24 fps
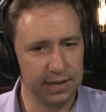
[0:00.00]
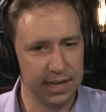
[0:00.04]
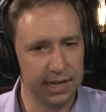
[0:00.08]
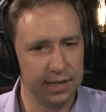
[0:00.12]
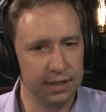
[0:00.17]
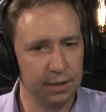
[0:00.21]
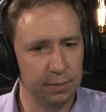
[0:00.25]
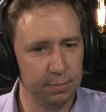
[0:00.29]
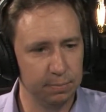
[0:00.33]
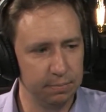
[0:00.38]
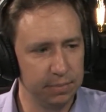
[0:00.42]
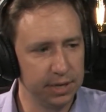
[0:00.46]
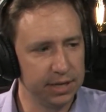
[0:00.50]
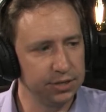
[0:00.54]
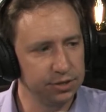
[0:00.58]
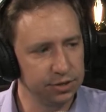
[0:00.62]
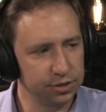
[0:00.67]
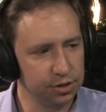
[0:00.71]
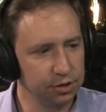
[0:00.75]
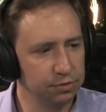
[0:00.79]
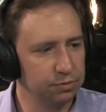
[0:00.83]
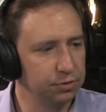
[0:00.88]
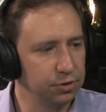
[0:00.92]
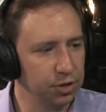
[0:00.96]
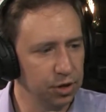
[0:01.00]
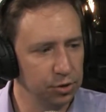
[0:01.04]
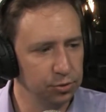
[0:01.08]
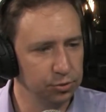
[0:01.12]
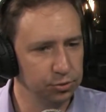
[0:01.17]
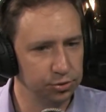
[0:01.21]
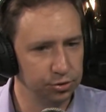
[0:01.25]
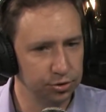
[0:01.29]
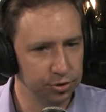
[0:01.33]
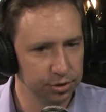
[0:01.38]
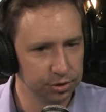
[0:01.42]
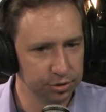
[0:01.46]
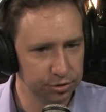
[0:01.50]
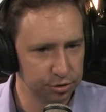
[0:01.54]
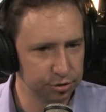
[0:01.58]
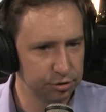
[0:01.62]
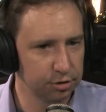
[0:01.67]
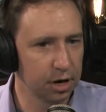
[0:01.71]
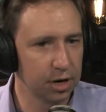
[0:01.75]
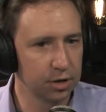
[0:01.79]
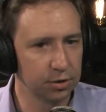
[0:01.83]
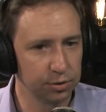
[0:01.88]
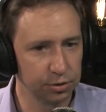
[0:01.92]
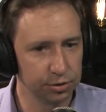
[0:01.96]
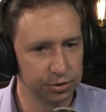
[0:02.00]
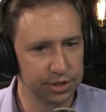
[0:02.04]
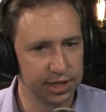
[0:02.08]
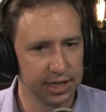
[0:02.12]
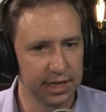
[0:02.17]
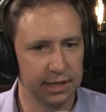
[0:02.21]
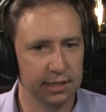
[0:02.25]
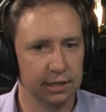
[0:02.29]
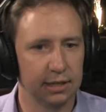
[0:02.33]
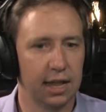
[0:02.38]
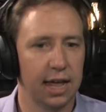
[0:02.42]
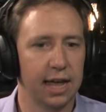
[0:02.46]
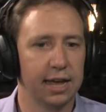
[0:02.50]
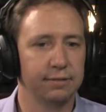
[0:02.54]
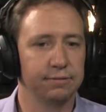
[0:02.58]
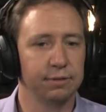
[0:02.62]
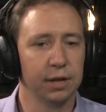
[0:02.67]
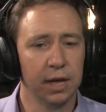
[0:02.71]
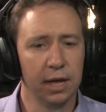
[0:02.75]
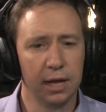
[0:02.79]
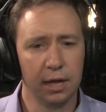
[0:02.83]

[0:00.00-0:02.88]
in the midst of those struggles in life,